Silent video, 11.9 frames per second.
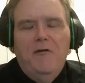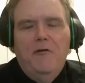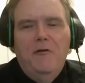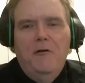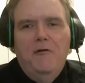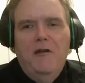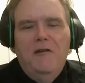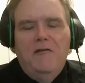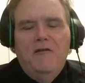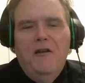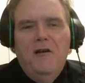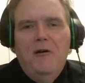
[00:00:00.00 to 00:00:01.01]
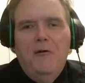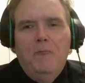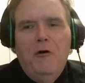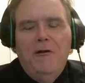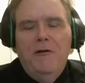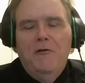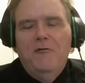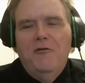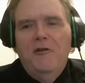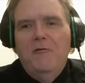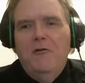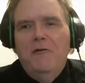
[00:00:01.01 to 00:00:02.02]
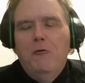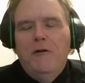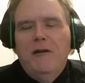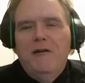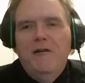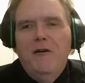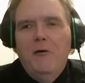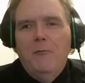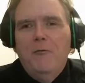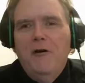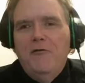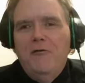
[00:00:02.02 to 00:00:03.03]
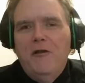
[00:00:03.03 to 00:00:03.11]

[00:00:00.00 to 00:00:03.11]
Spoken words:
good that while you're generally working to help us,